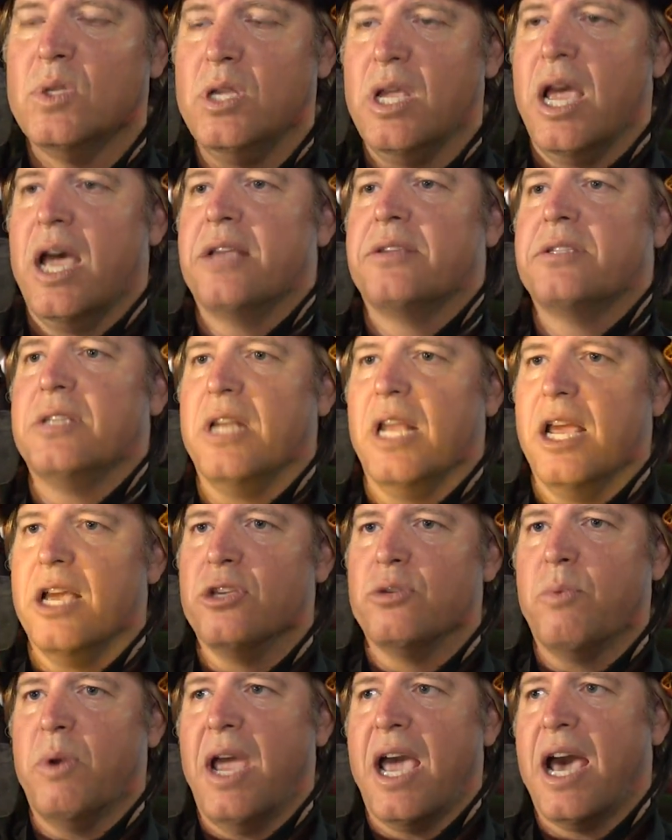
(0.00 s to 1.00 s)
Yes, it
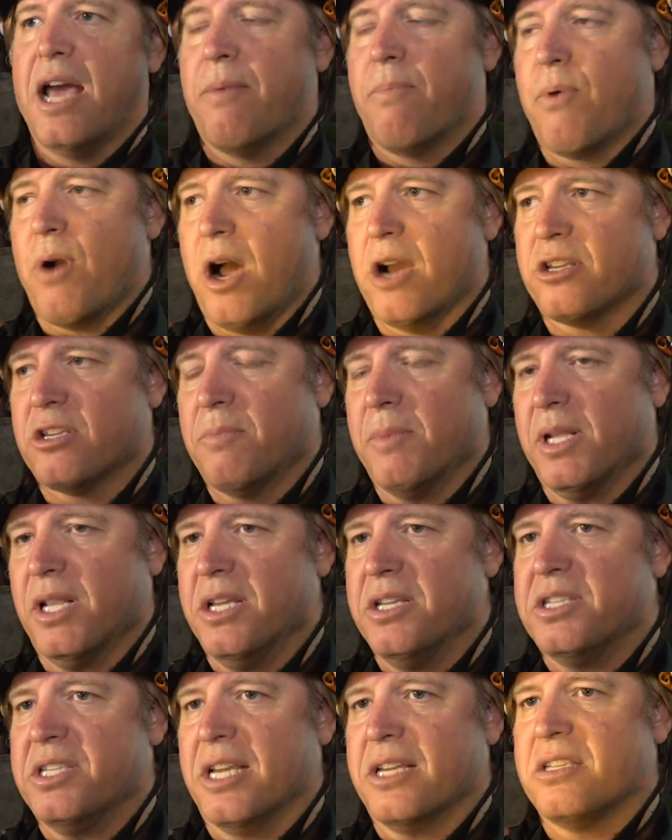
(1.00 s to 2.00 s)
is. We had
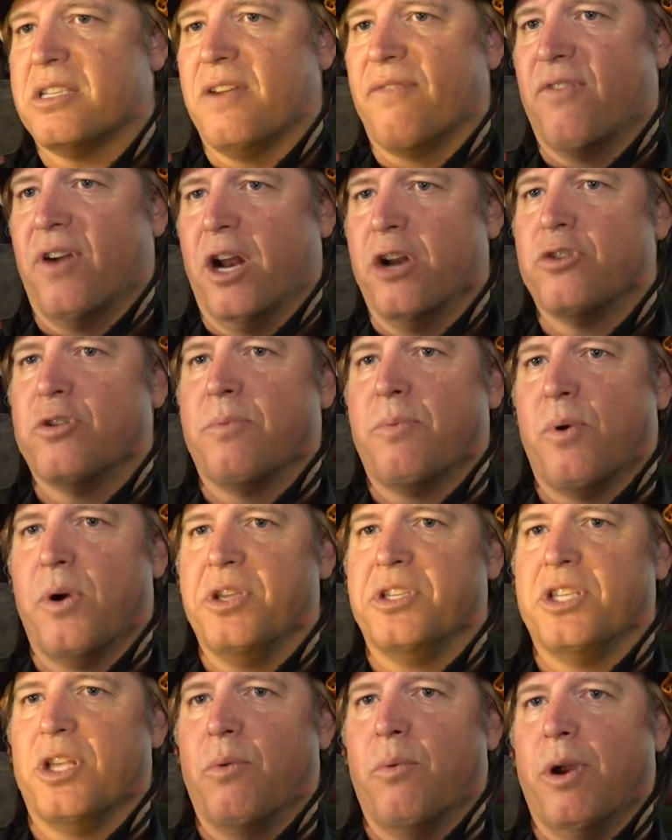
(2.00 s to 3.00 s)
approximately six different entry
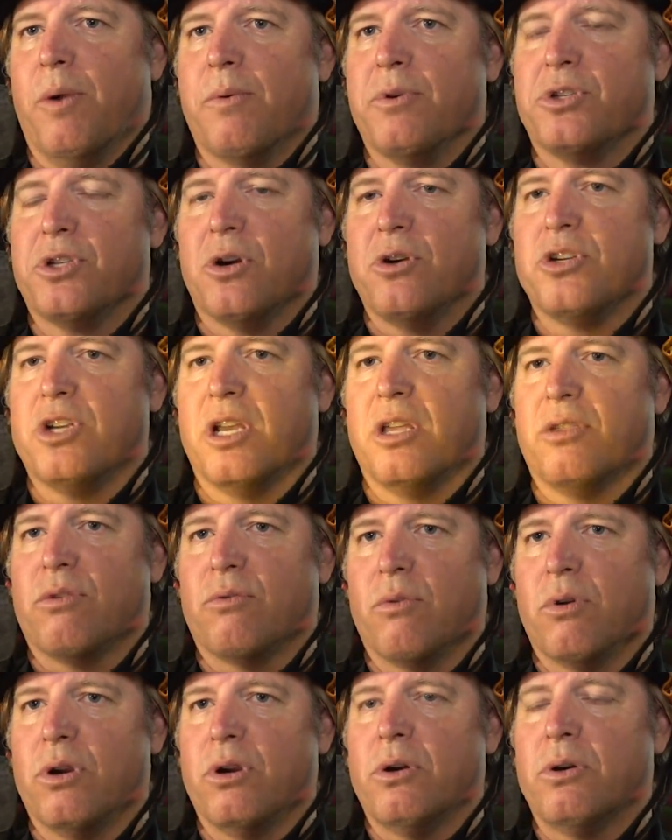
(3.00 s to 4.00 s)
points that we were searching
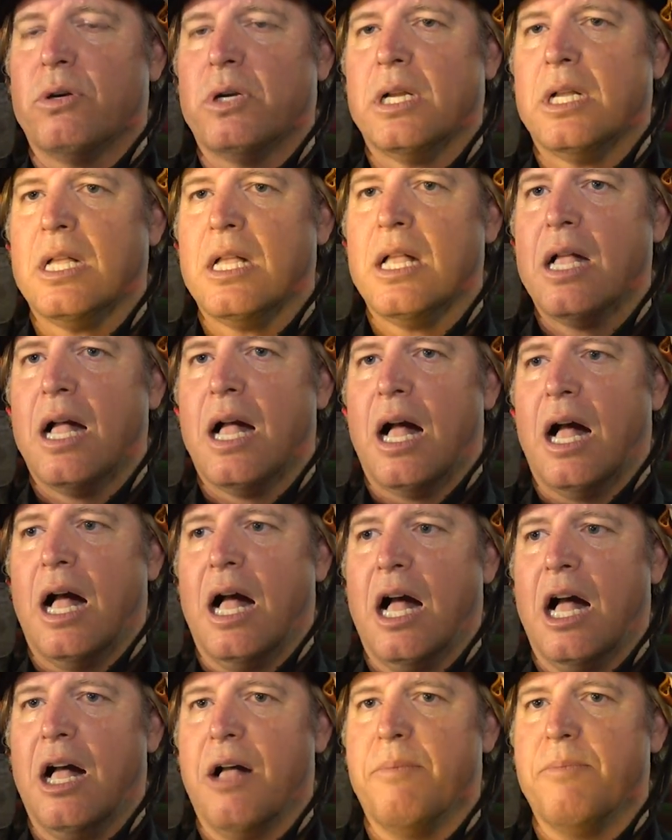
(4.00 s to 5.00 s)
through,
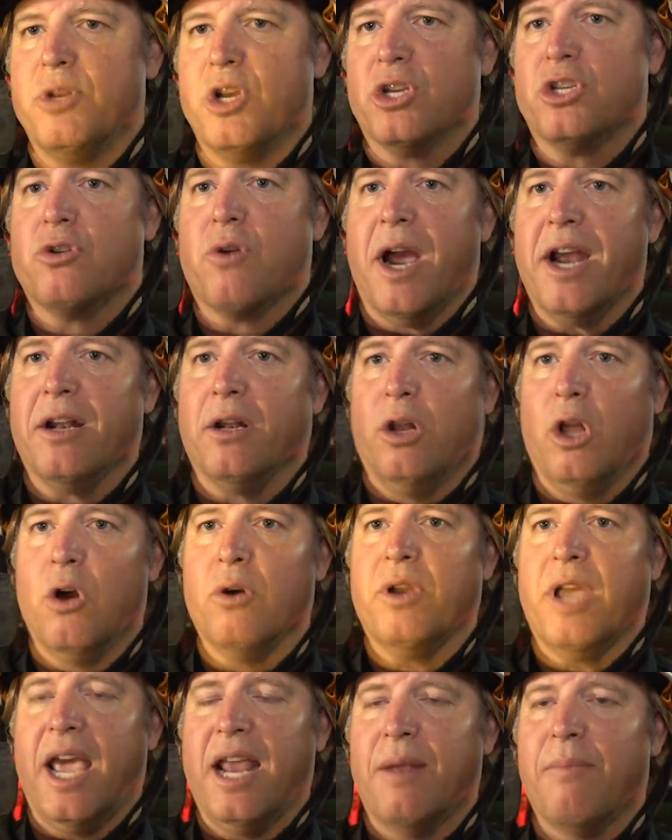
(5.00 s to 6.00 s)
just trying to
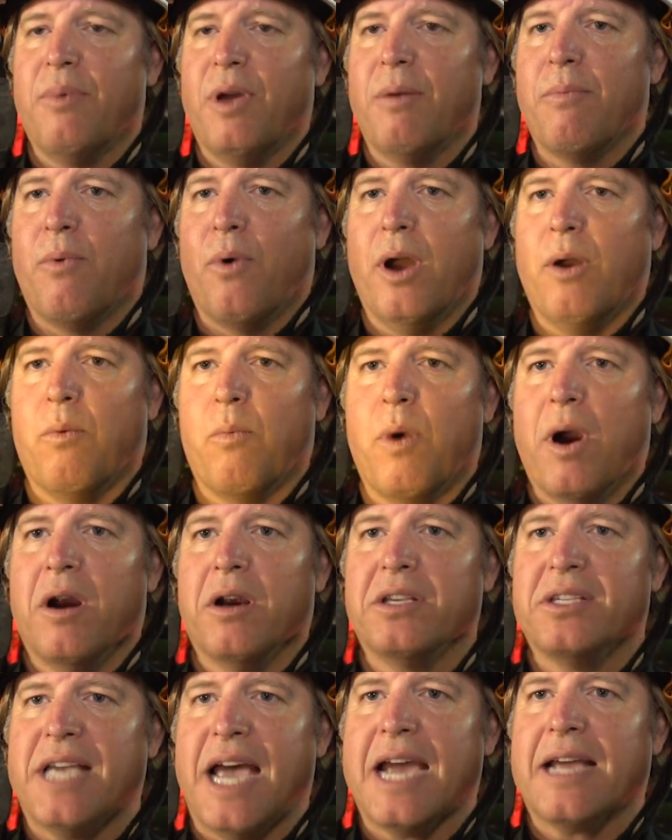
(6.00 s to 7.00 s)
locate and pinpoint
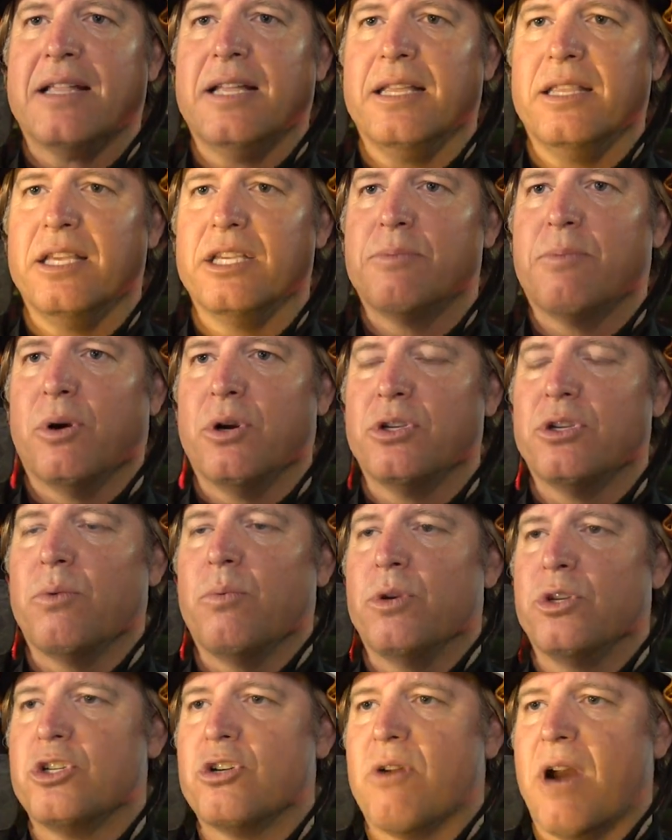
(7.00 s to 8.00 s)
where exactly this
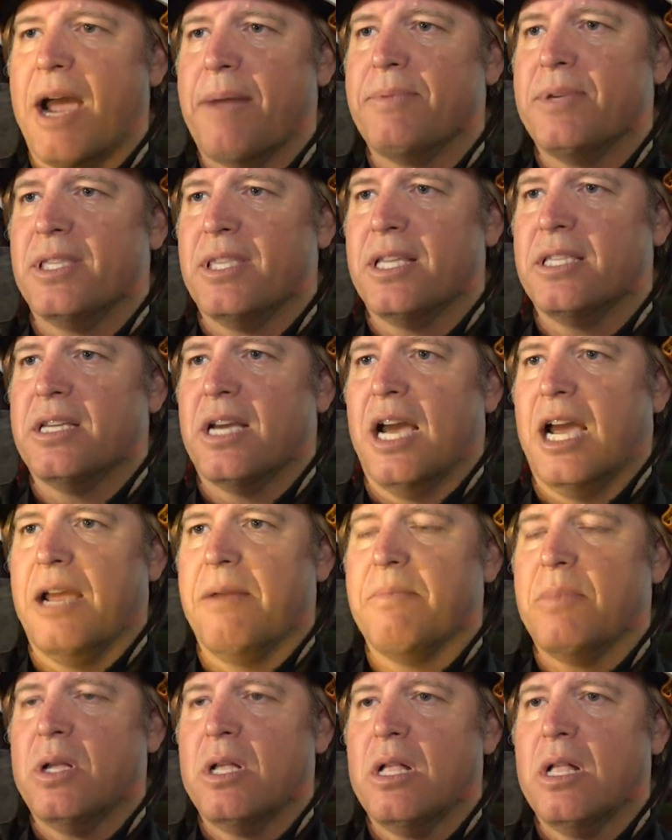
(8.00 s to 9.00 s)
person was trapped at the
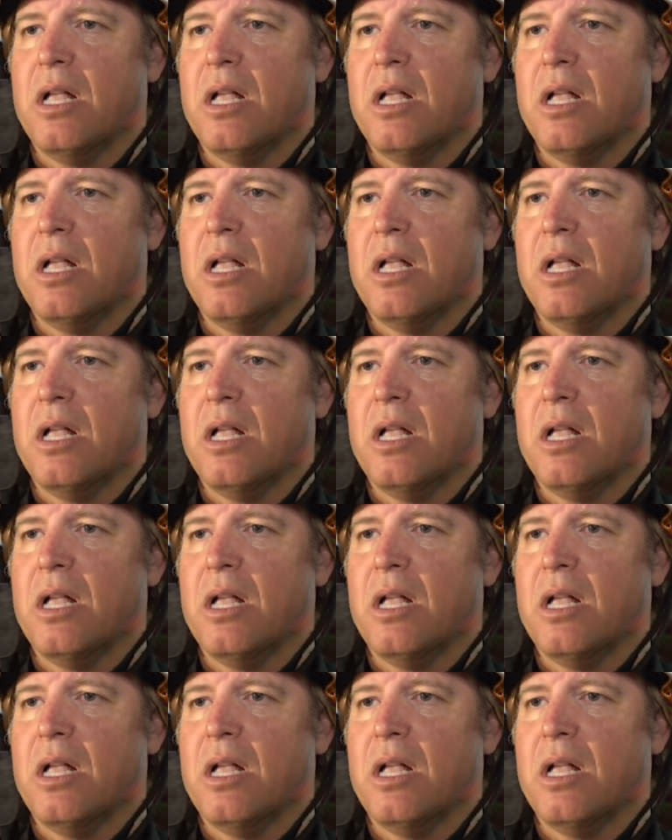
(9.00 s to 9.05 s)
time.